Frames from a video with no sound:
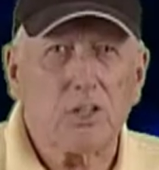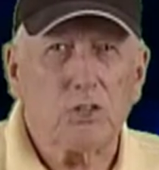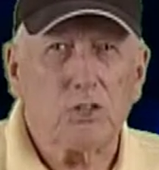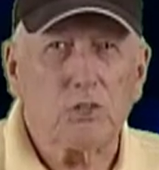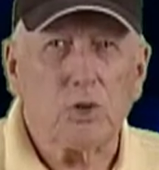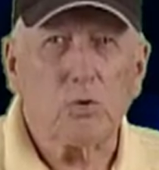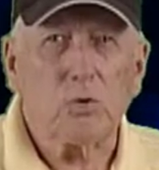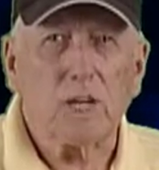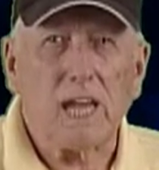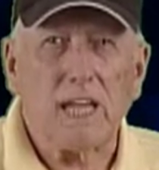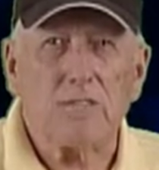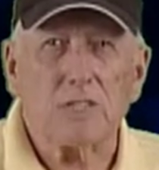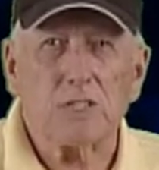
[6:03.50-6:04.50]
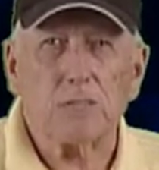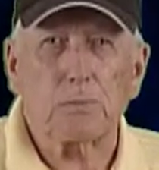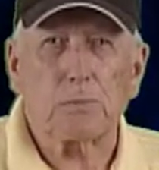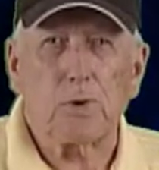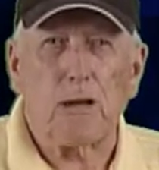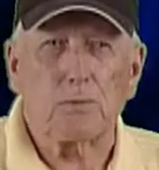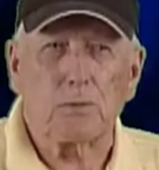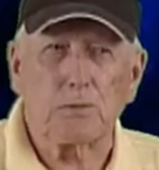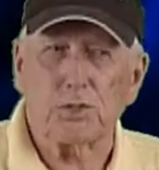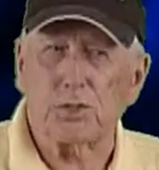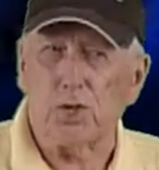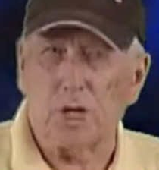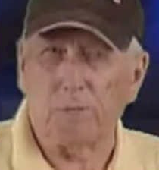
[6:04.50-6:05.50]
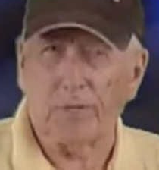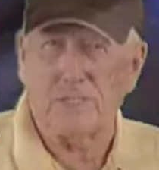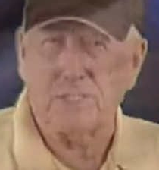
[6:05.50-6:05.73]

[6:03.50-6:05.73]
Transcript: you don't have this problem with carpet